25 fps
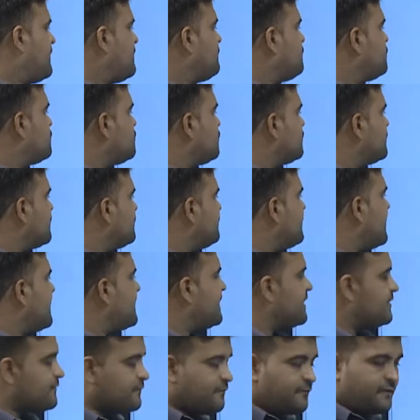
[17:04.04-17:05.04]
want to
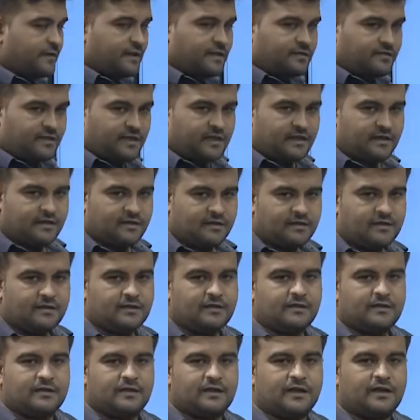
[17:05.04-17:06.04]
divide
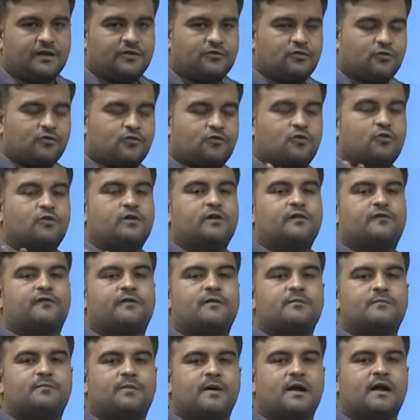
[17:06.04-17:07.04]
everything into two
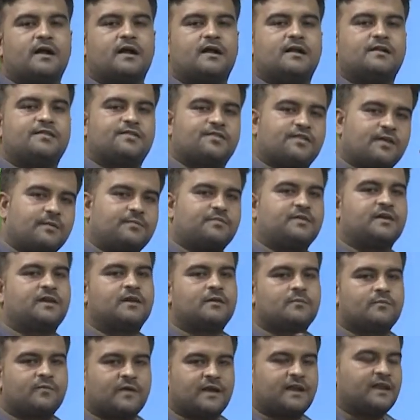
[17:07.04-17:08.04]
different parts, subject
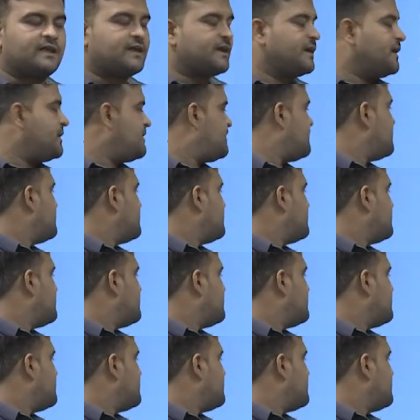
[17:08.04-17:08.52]
and predicate,